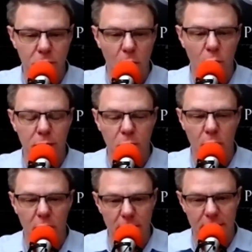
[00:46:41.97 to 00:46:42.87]
on what's going
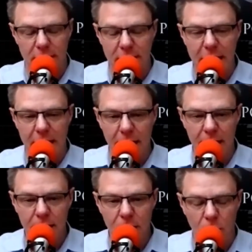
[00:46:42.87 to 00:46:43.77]
on today
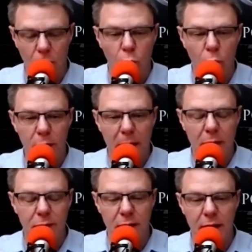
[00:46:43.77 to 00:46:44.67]
or worrying about
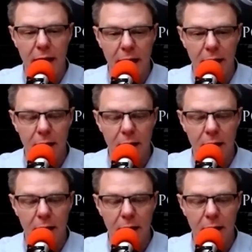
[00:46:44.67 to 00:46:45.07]
today.